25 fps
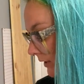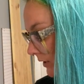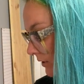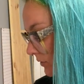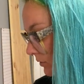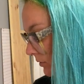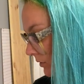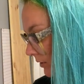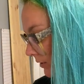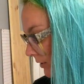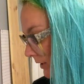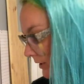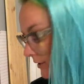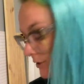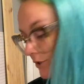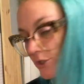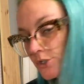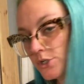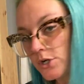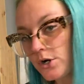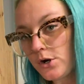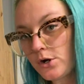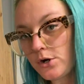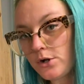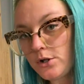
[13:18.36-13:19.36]
quarter inch
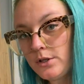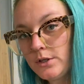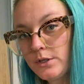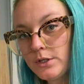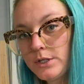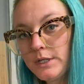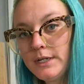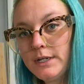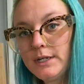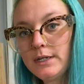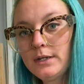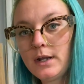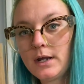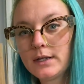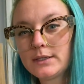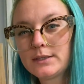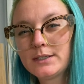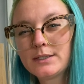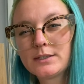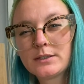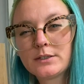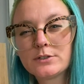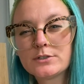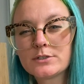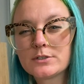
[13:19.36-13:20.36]
tall and I
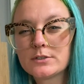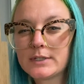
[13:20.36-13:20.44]
think theirs